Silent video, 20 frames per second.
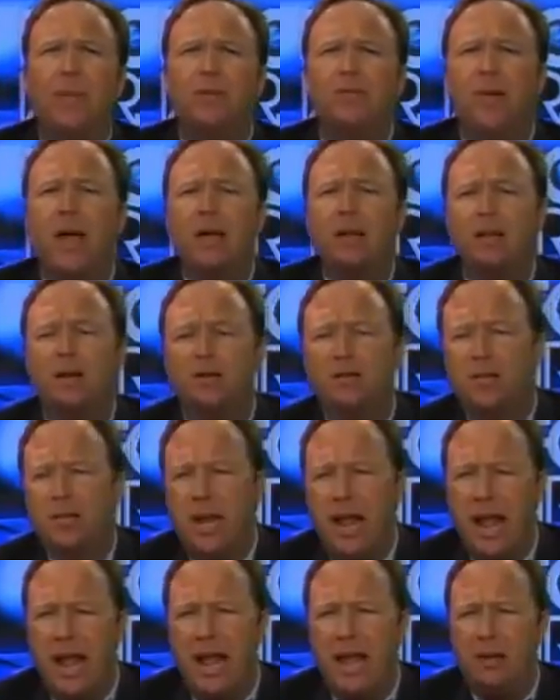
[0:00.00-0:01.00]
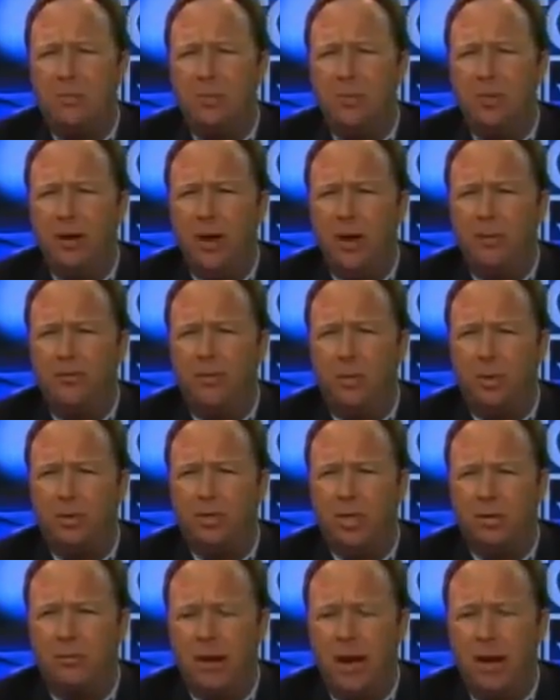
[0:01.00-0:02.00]
In fact, there's an ad with an Air
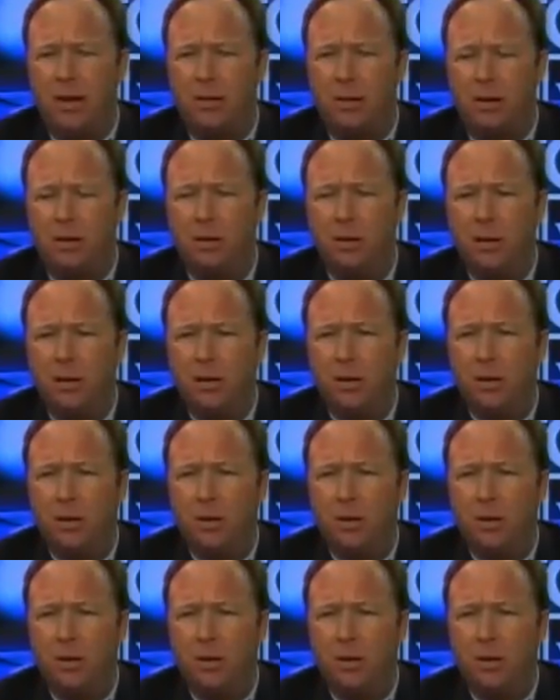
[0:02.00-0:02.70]
Force commander